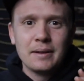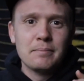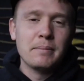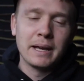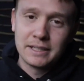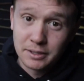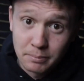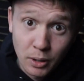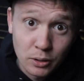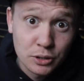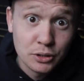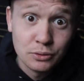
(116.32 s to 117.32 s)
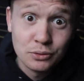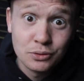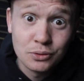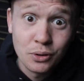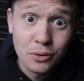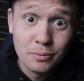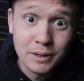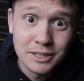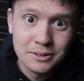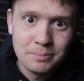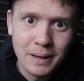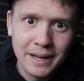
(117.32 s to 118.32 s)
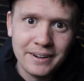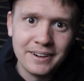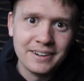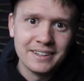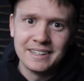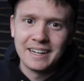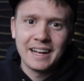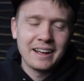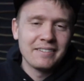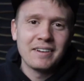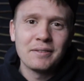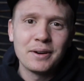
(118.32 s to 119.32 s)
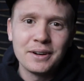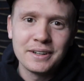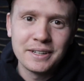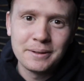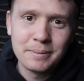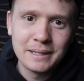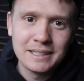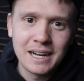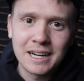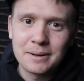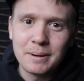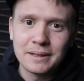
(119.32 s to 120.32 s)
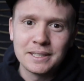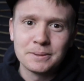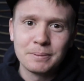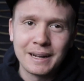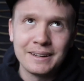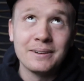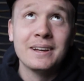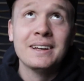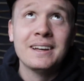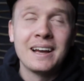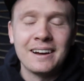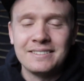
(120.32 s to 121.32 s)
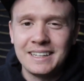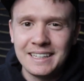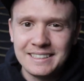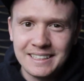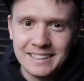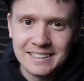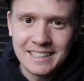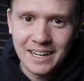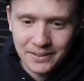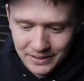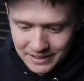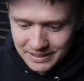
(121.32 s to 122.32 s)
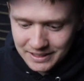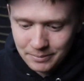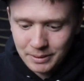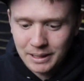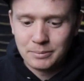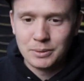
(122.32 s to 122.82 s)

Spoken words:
Makes a bow shoot so much better. And I've never heard anybody talk about this, but I've tested this out, and this is something